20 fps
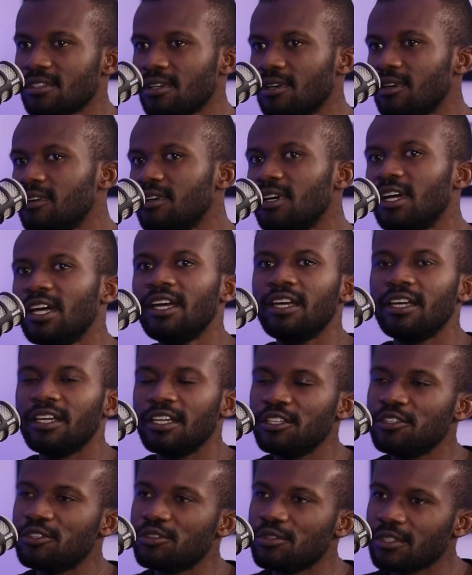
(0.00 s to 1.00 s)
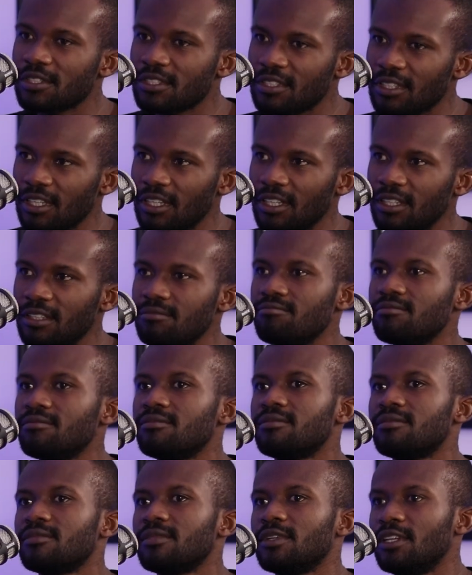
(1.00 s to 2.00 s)
So interest in
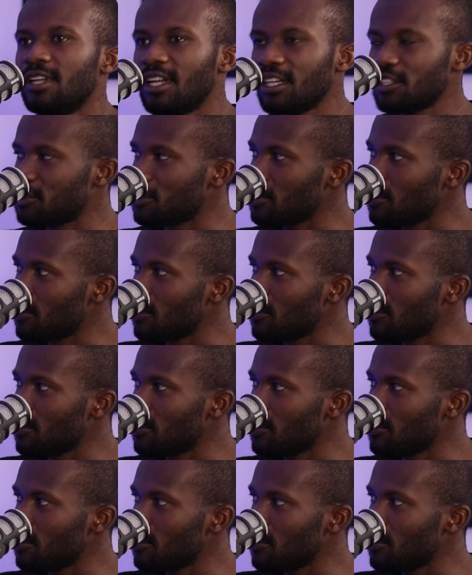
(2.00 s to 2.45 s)
luxury